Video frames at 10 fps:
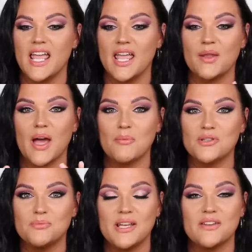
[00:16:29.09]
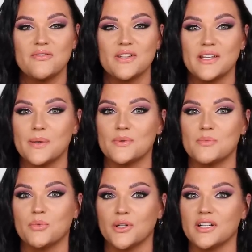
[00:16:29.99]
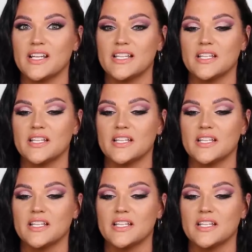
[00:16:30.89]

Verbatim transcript: It almost made it feel like it was burning,